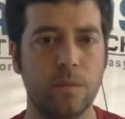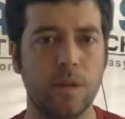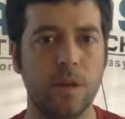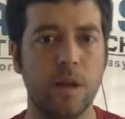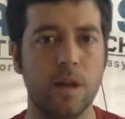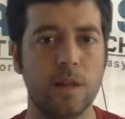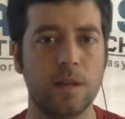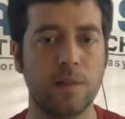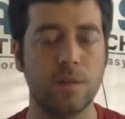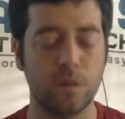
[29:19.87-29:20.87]

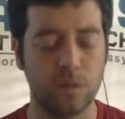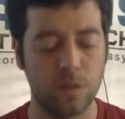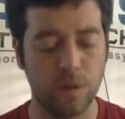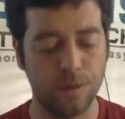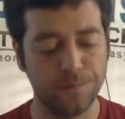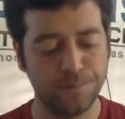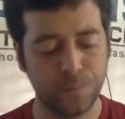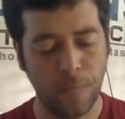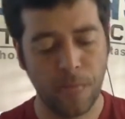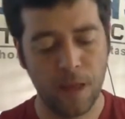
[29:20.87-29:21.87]
exceptional. So
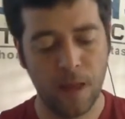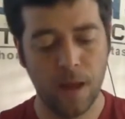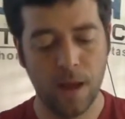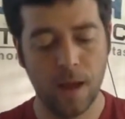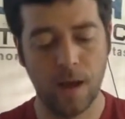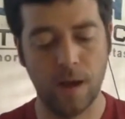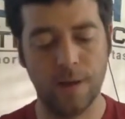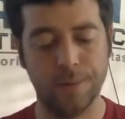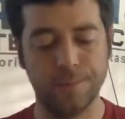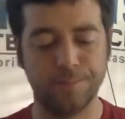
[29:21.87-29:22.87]

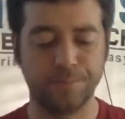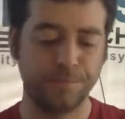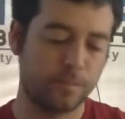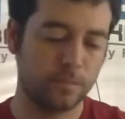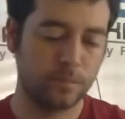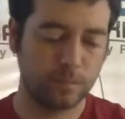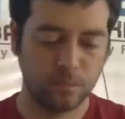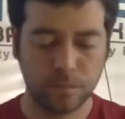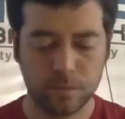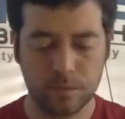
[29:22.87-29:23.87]
an
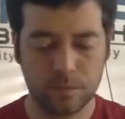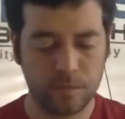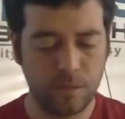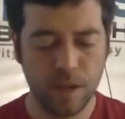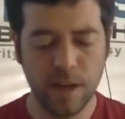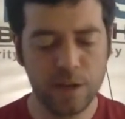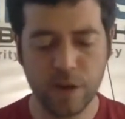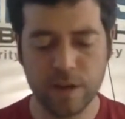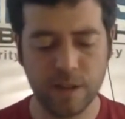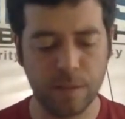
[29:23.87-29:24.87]

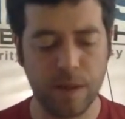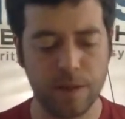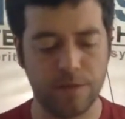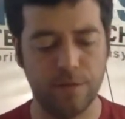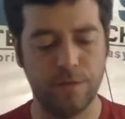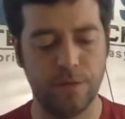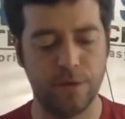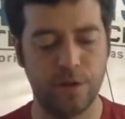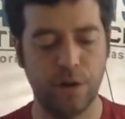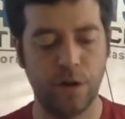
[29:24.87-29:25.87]
interesting match for
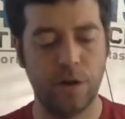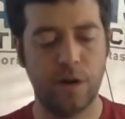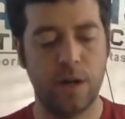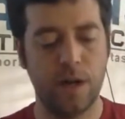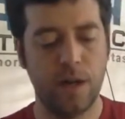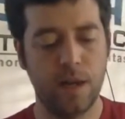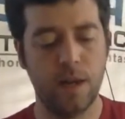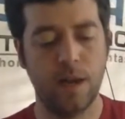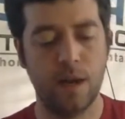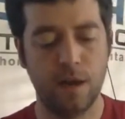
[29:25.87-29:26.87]
sure.
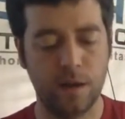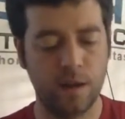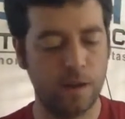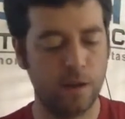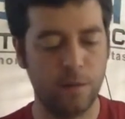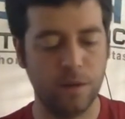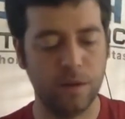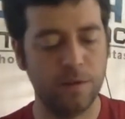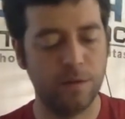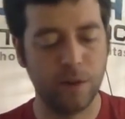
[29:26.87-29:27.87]
It could
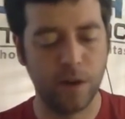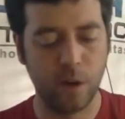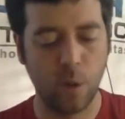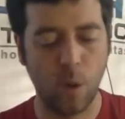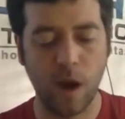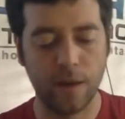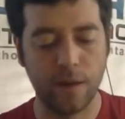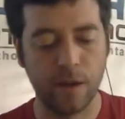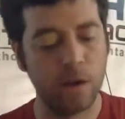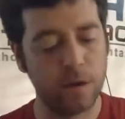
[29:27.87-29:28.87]
be very
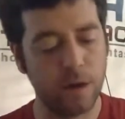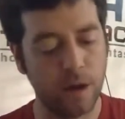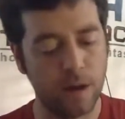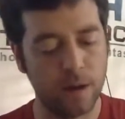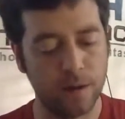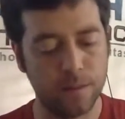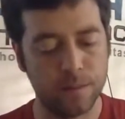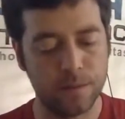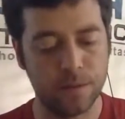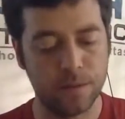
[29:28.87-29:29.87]
quiet though,
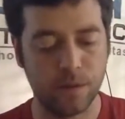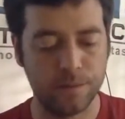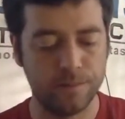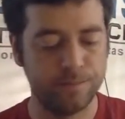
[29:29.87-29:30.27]
so